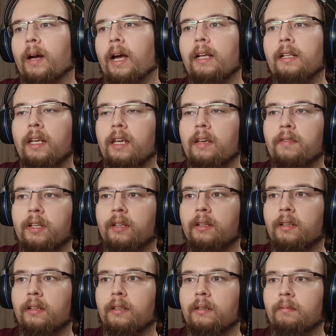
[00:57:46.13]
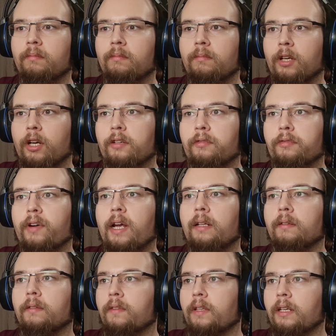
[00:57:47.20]
Right? Even her
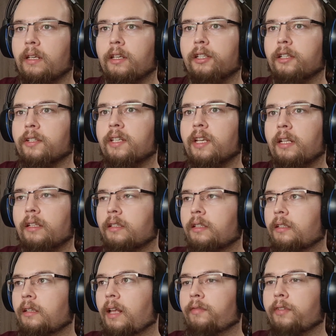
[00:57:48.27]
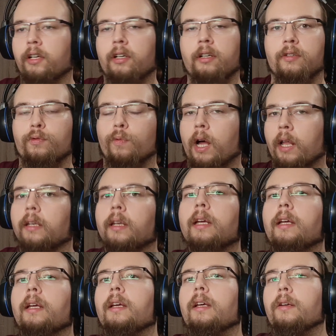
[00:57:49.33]
friend, the Girls Can't Love Girls one,
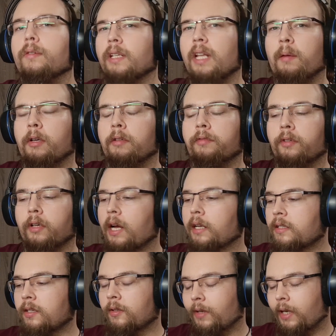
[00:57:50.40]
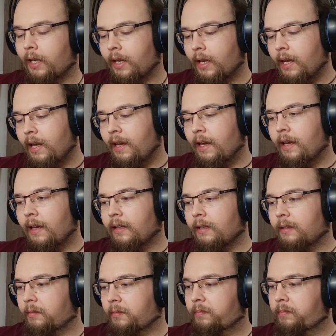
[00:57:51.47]
whose name I forgot, sorry.
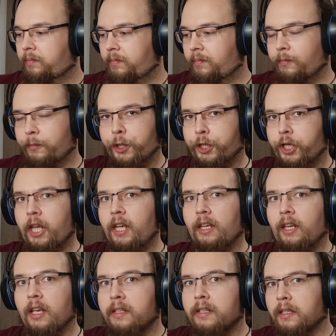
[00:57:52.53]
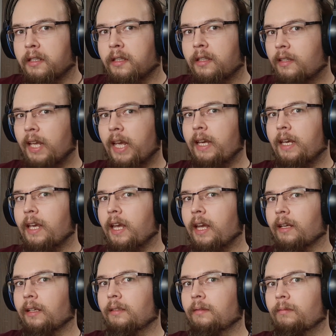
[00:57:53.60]
She isn't
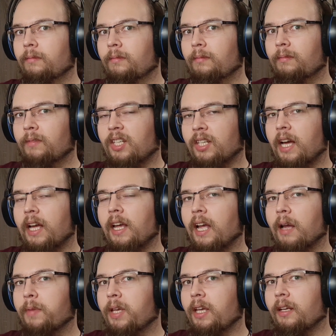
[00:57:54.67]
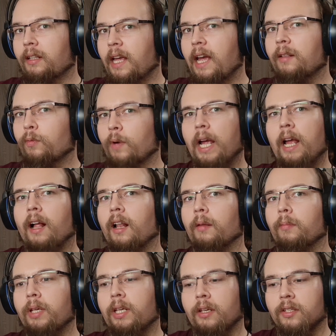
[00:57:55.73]
taking Sayaka being dead
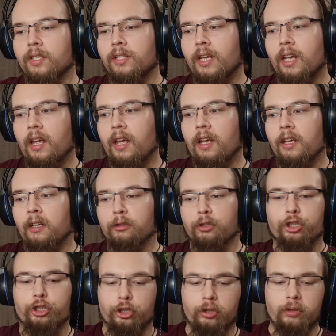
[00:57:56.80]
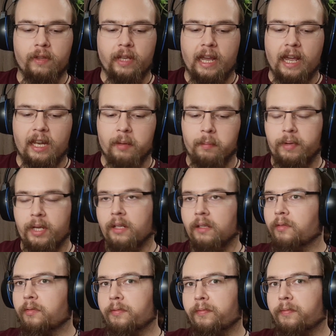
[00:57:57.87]
well, because sure, they had a bit
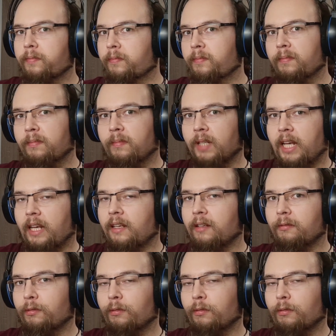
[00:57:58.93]
of like